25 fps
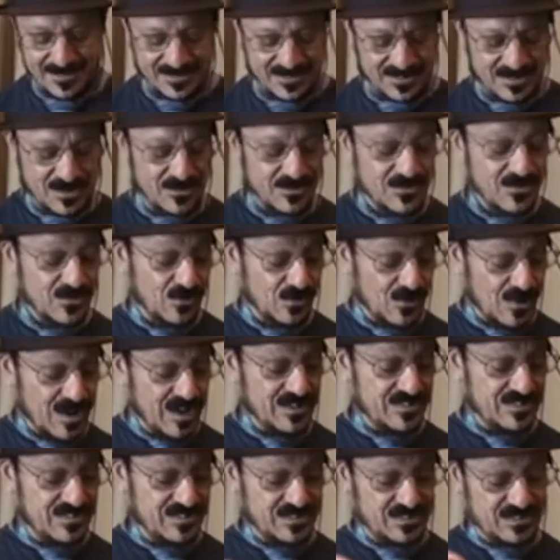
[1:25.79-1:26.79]
So
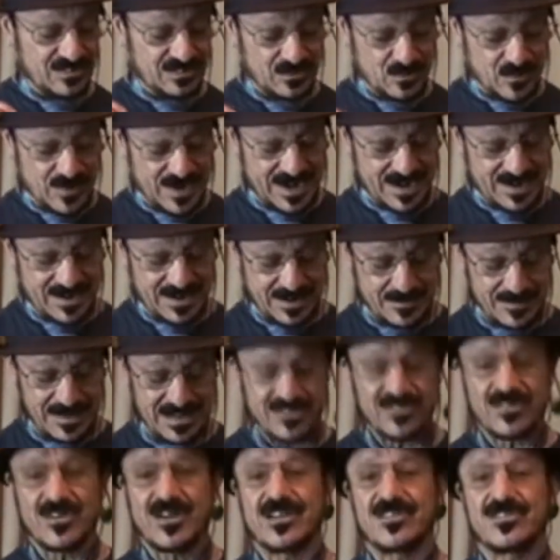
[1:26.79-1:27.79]
Trust Squared. I
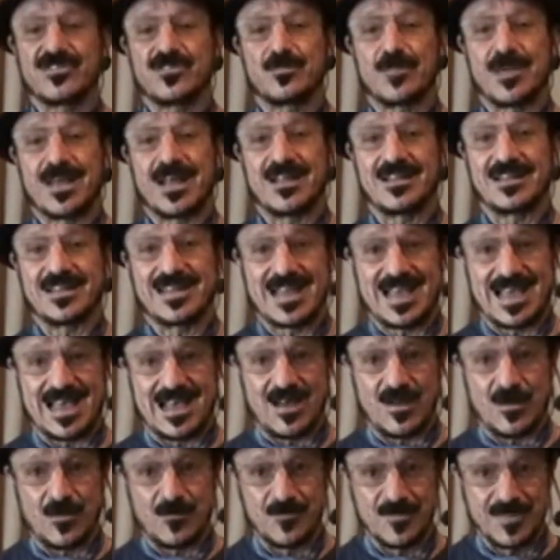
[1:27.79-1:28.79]
made sure I spelled it
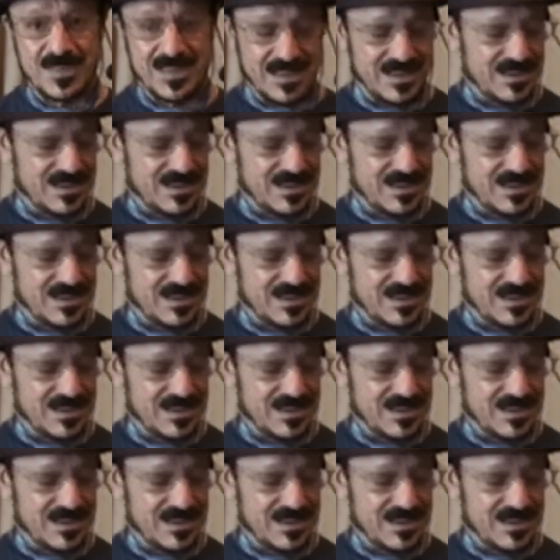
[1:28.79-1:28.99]
out